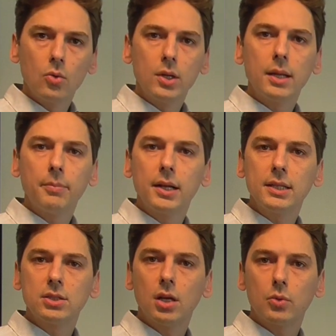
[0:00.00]
we
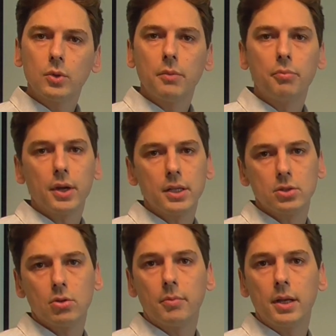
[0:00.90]
typically start with a
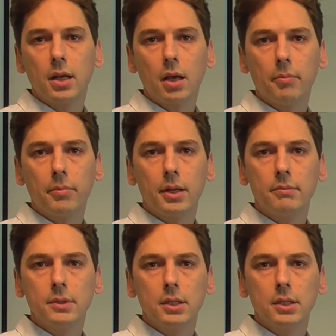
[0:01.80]
brainstorm in the company.